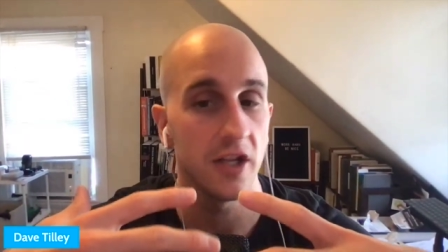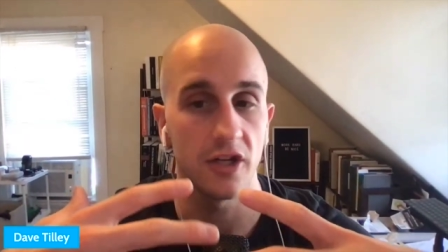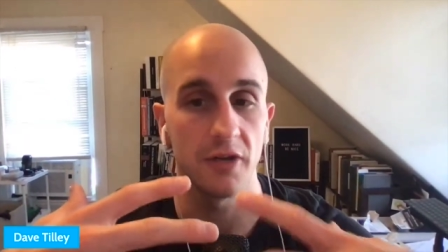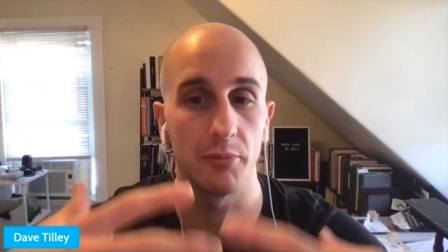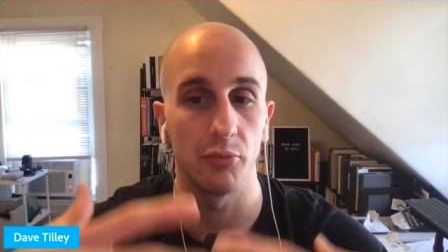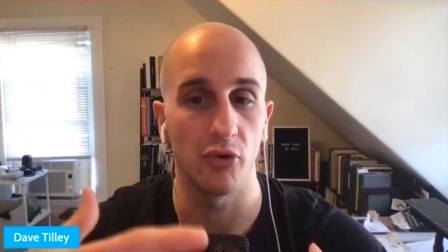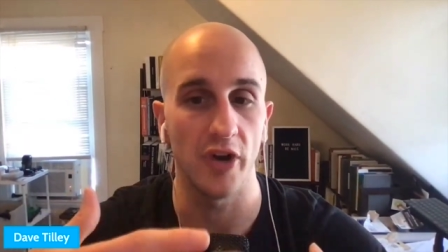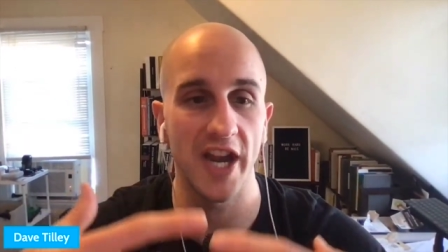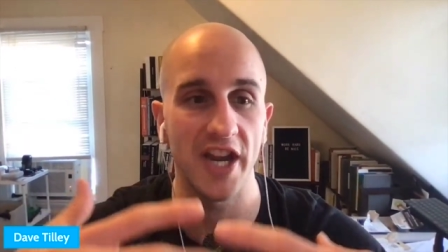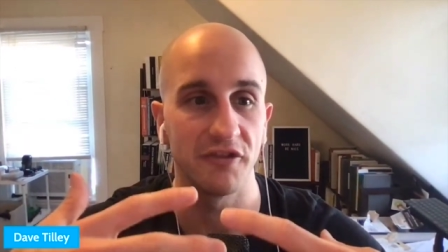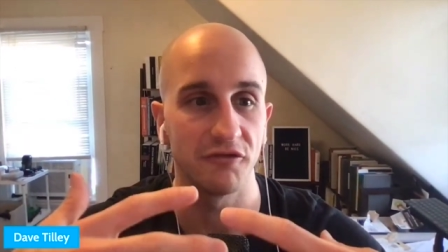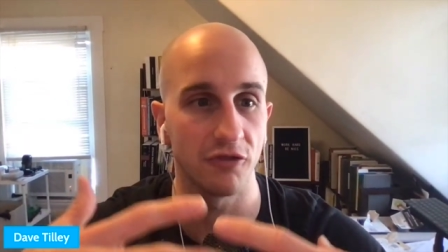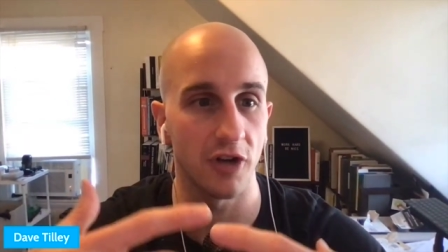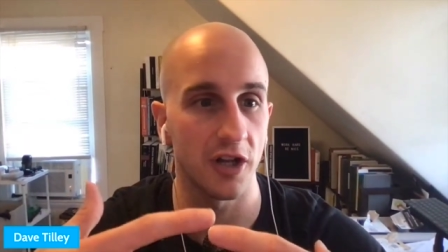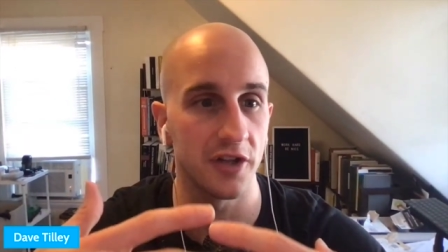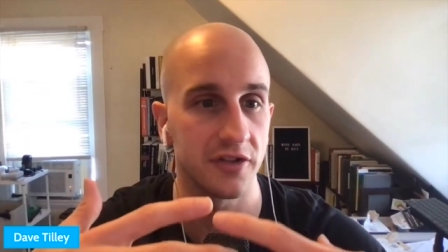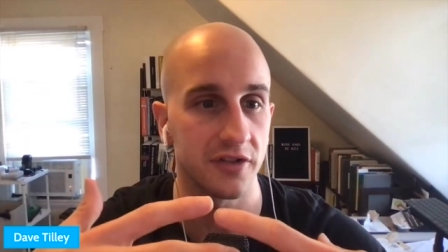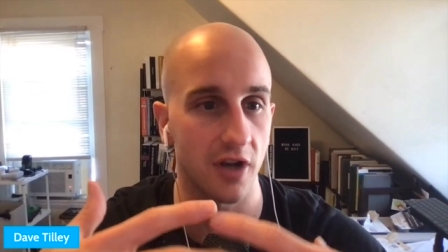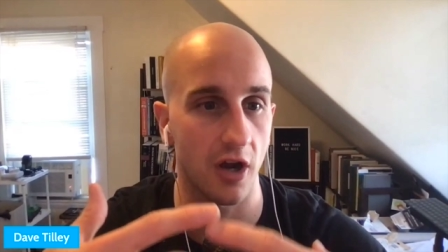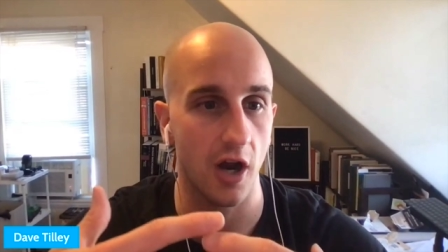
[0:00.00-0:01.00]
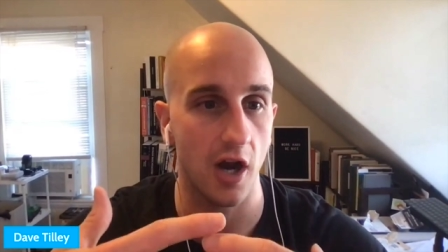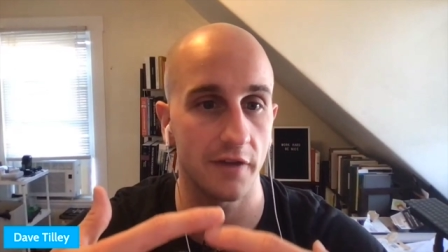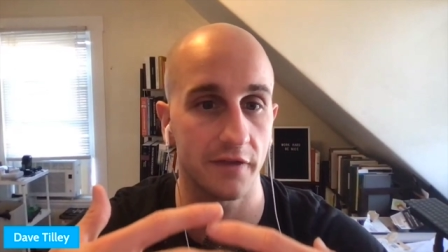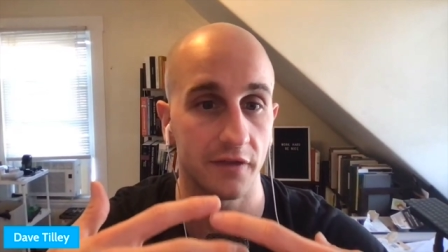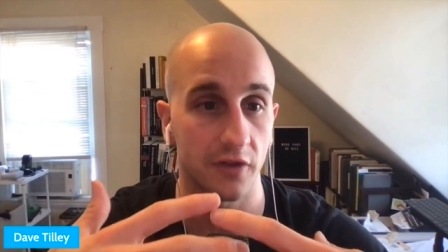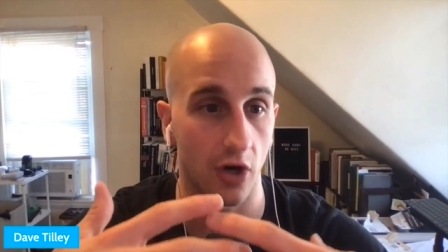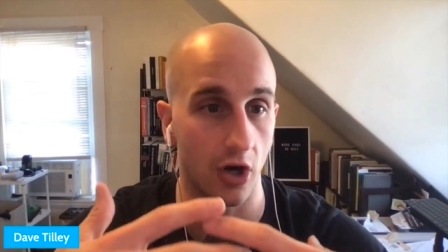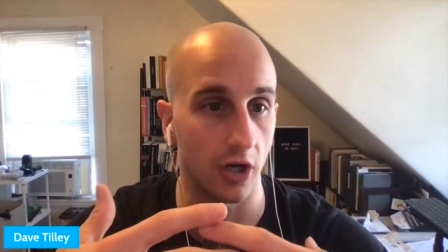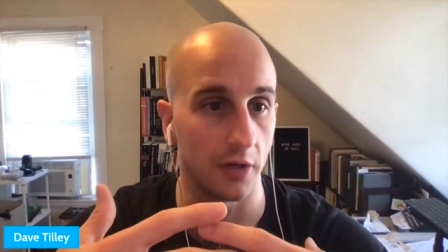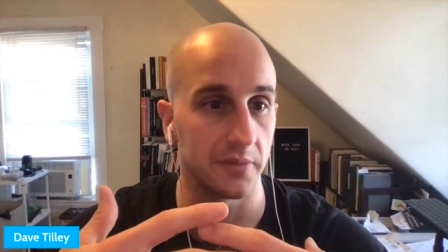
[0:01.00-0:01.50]
brain runs off
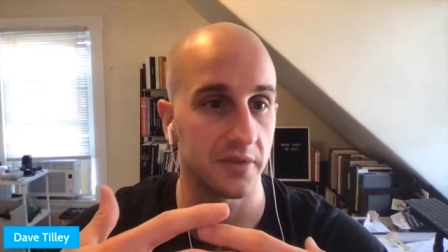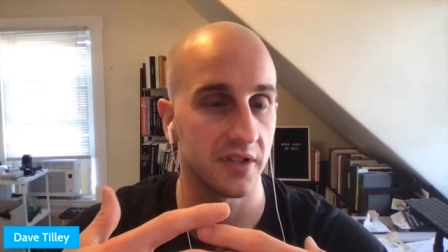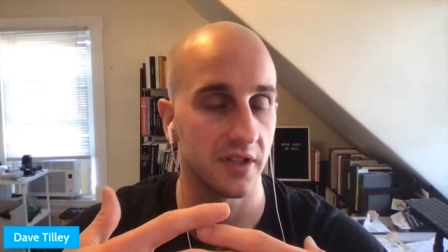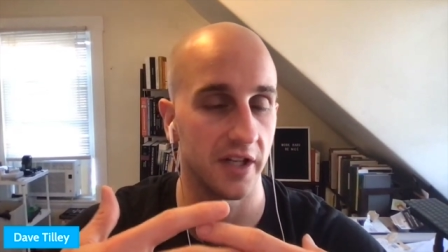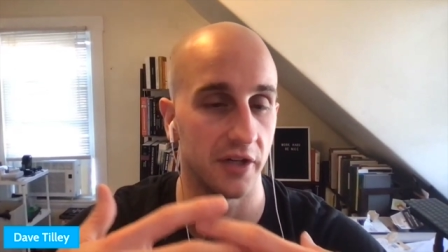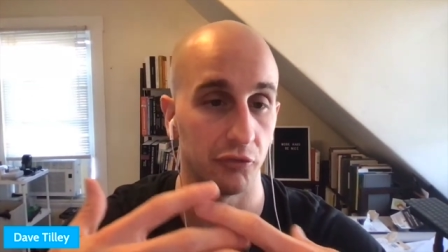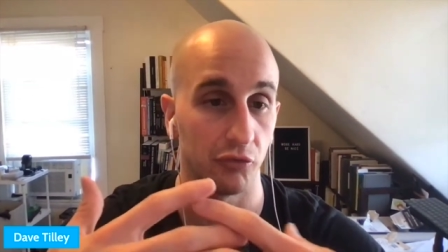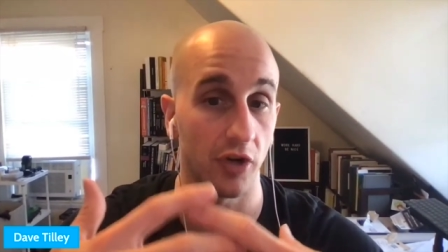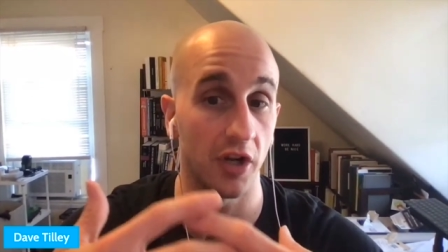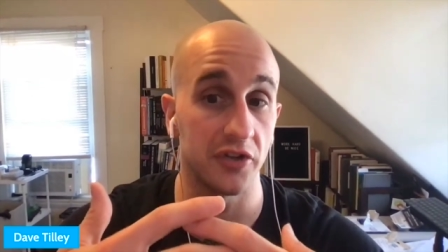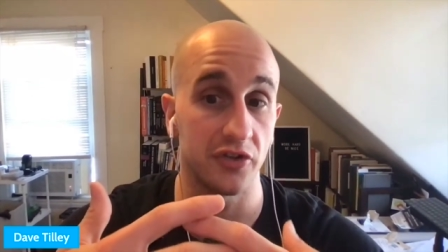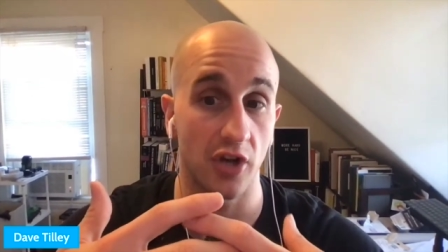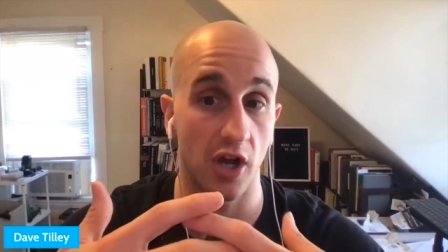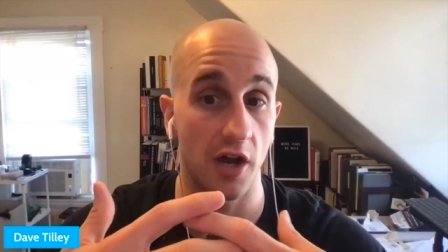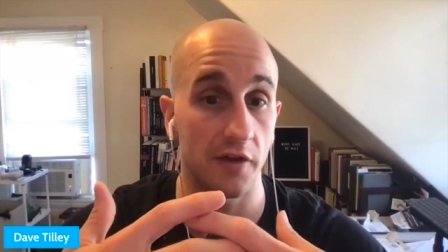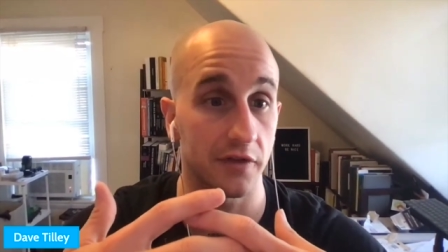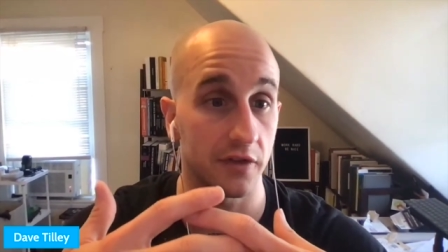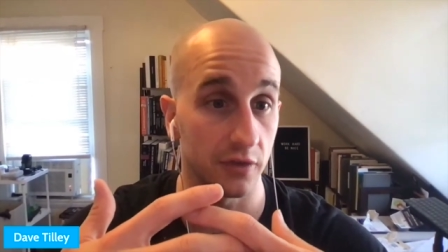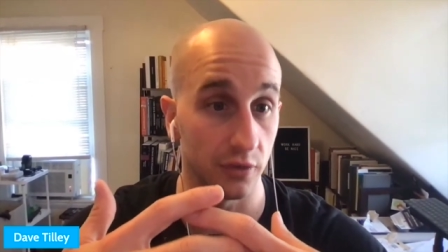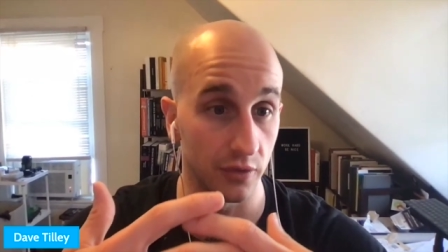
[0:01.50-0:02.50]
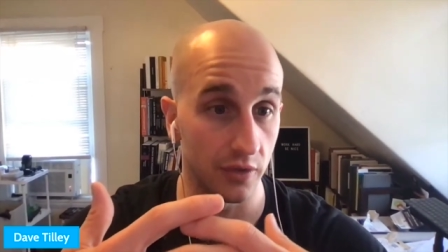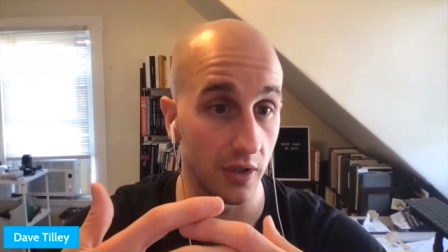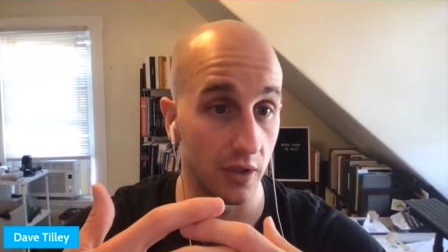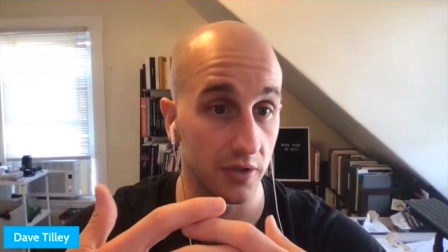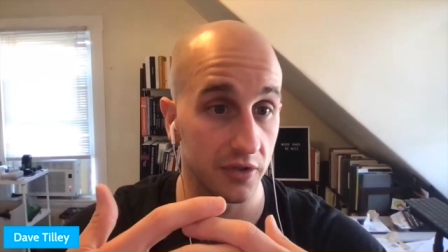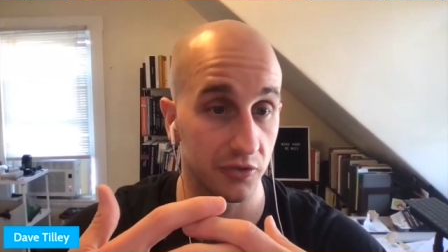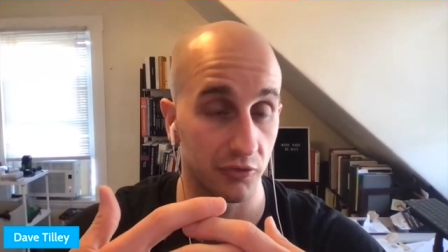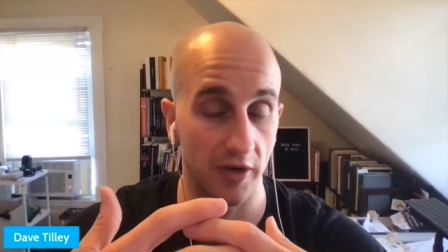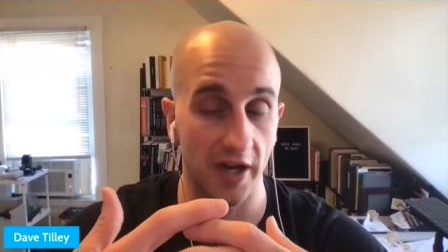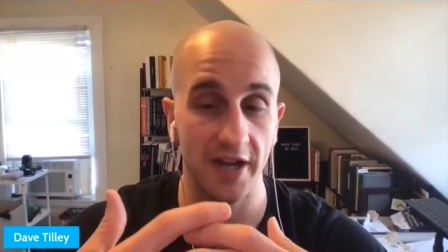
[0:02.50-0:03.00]
carbs, runs off
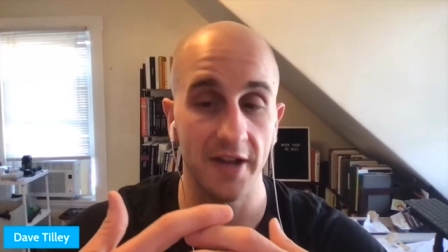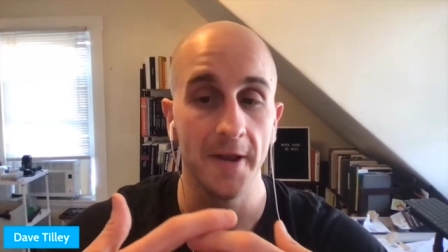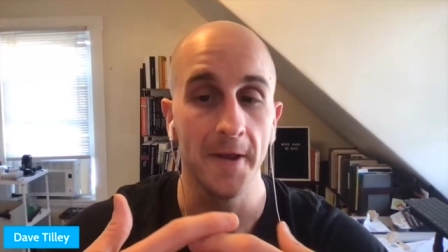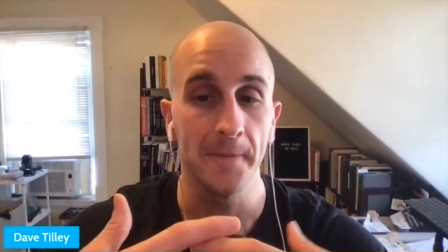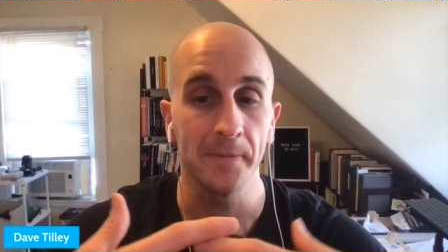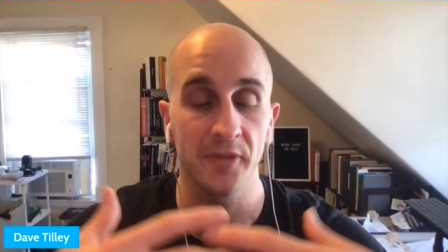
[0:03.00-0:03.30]
glucose, right?